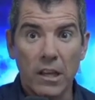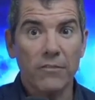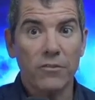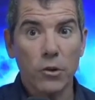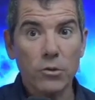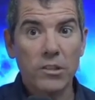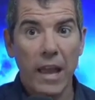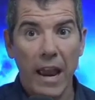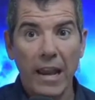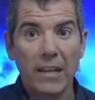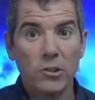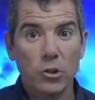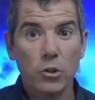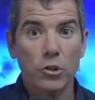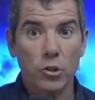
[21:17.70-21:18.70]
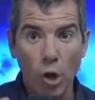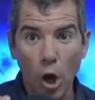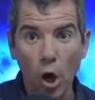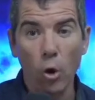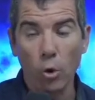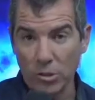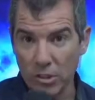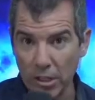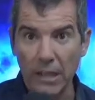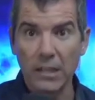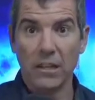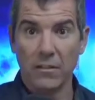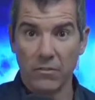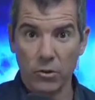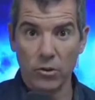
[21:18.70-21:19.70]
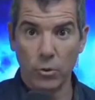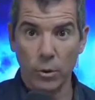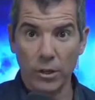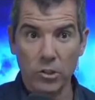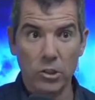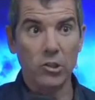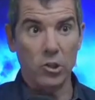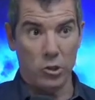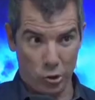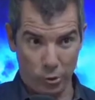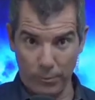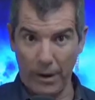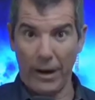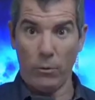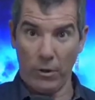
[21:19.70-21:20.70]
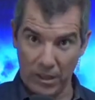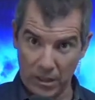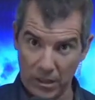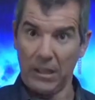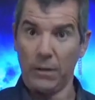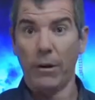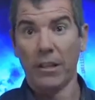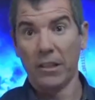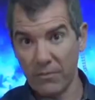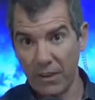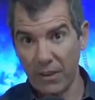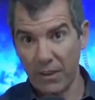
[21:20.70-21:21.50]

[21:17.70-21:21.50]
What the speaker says: If you answered no to any of those questions, you might want to think about the